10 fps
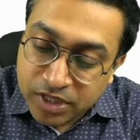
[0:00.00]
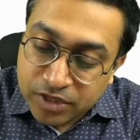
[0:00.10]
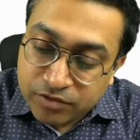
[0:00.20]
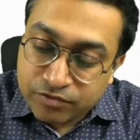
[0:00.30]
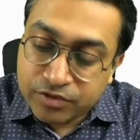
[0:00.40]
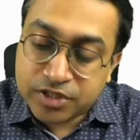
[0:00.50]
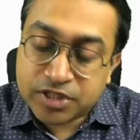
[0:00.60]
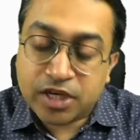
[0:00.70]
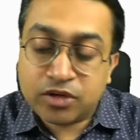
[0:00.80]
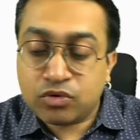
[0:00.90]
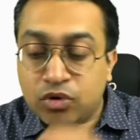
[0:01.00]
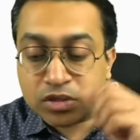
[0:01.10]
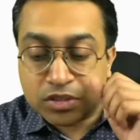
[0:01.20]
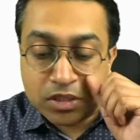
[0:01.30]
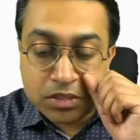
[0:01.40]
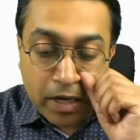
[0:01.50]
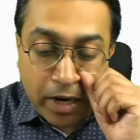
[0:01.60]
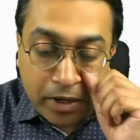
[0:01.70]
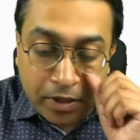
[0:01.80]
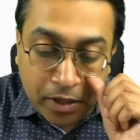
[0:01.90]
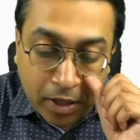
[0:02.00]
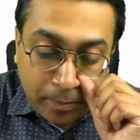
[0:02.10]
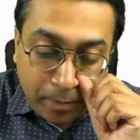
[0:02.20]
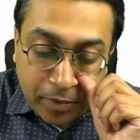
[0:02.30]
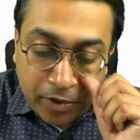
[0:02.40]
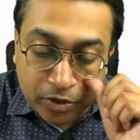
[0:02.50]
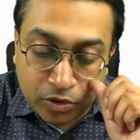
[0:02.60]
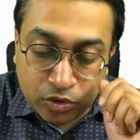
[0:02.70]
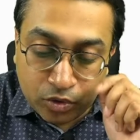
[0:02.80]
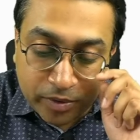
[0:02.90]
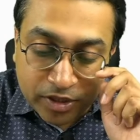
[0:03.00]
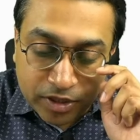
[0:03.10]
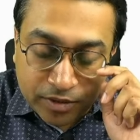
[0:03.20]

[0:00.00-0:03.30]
which can cause this entrapment neuropathy.